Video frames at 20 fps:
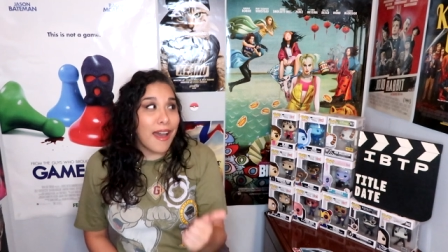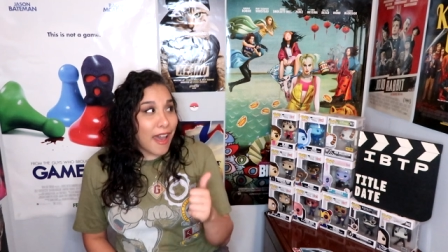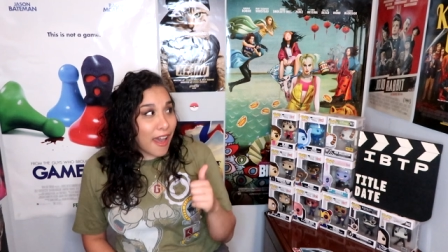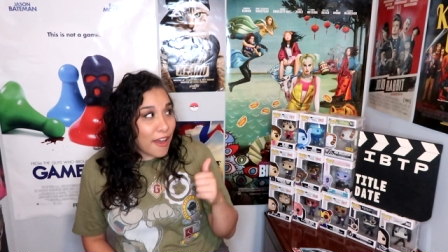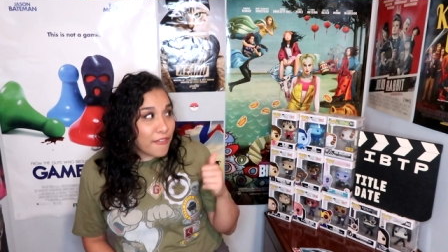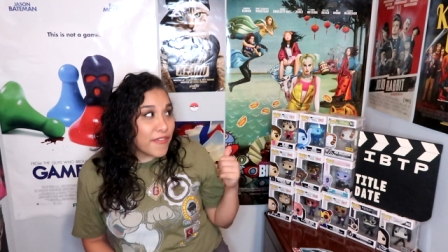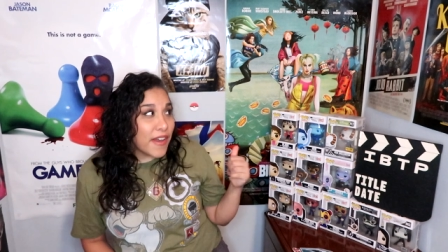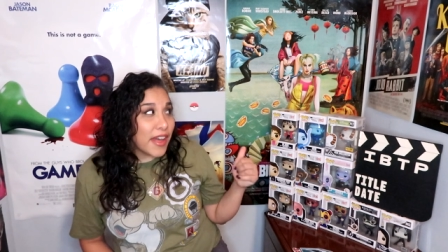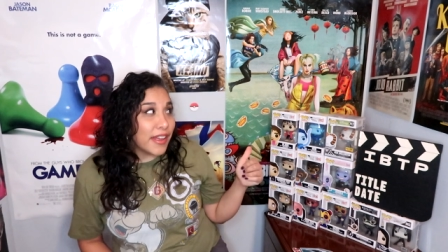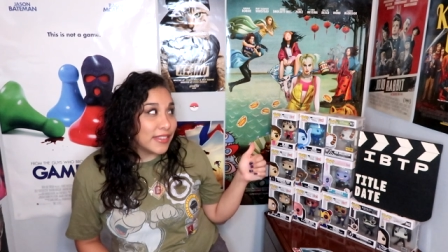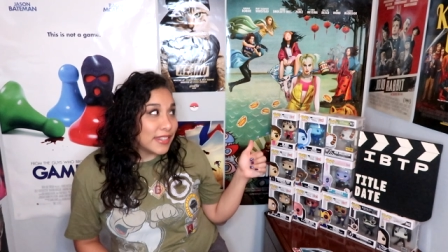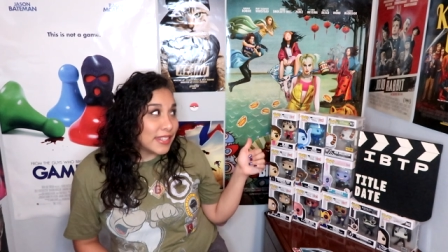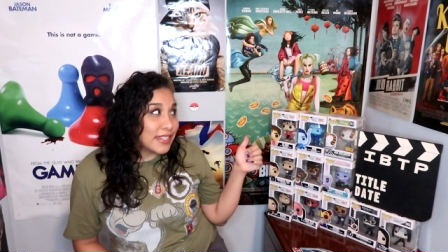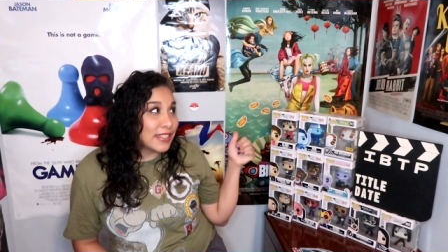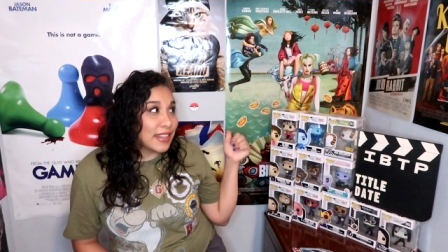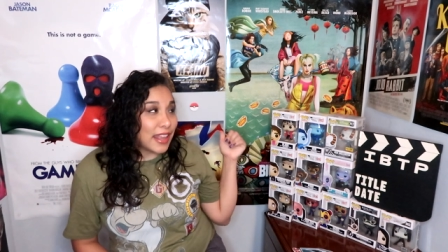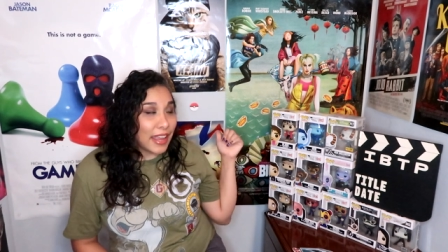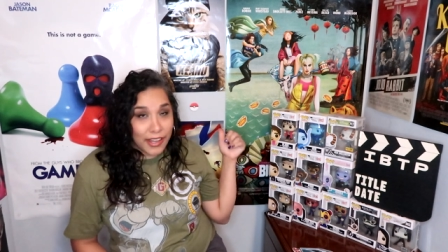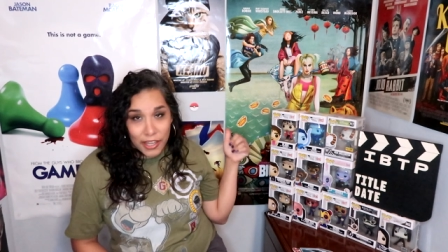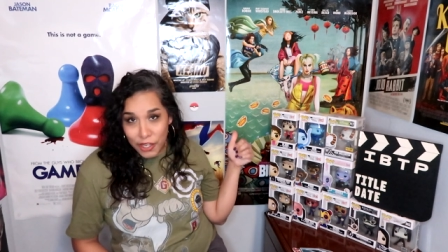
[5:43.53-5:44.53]
I found
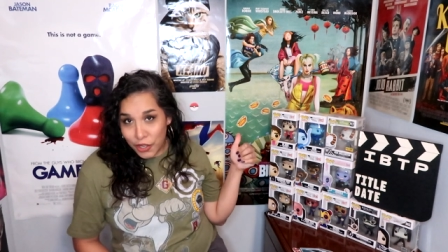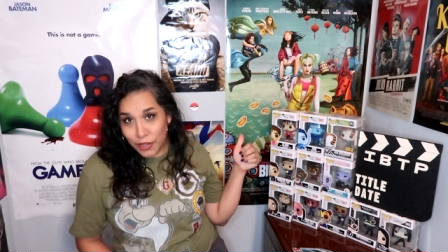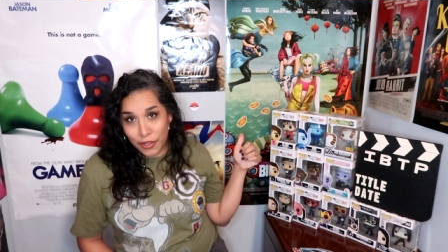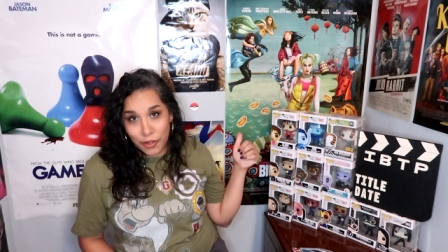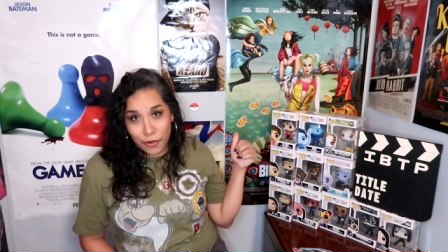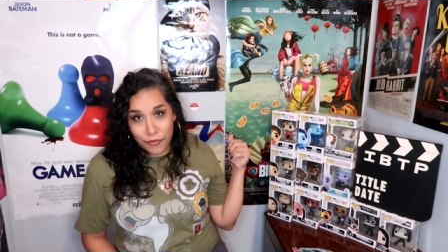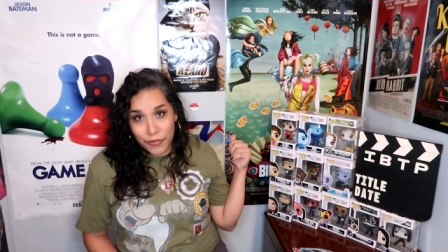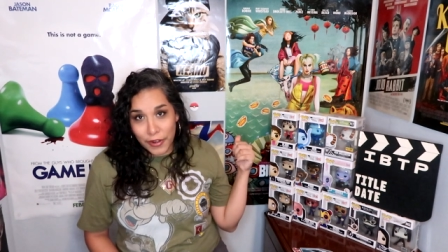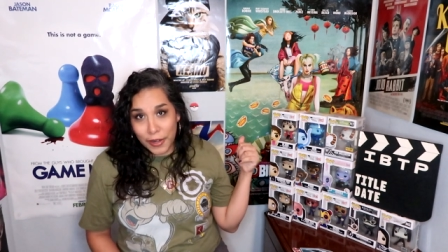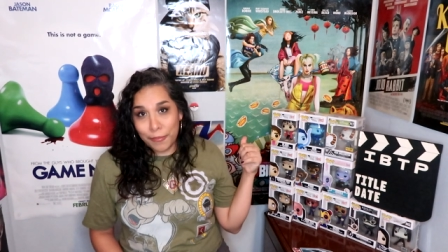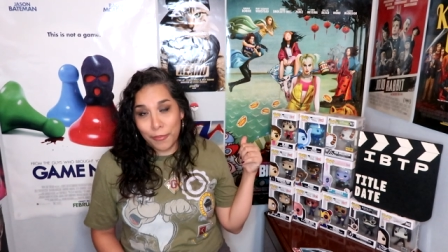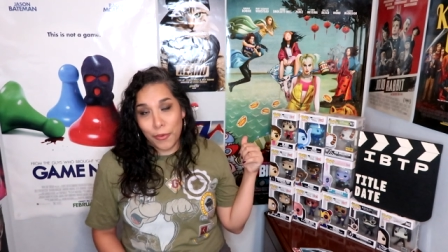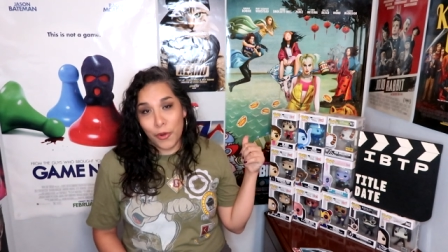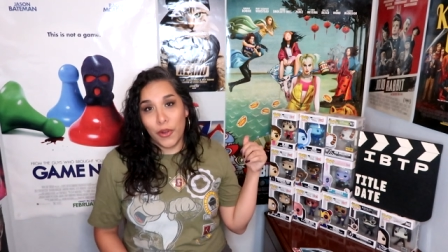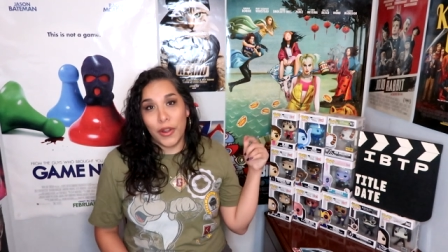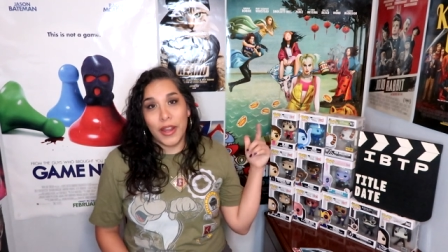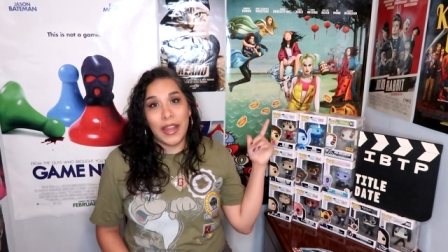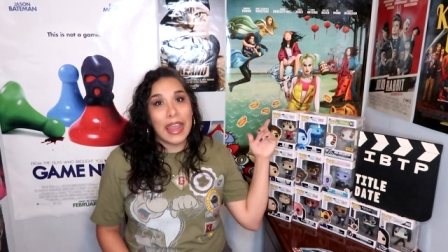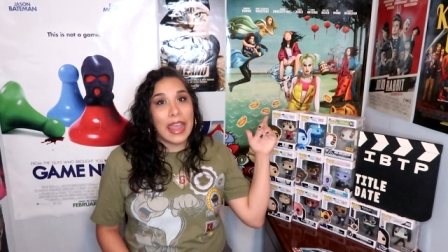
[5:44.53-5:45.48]
this like cute little fuck boy,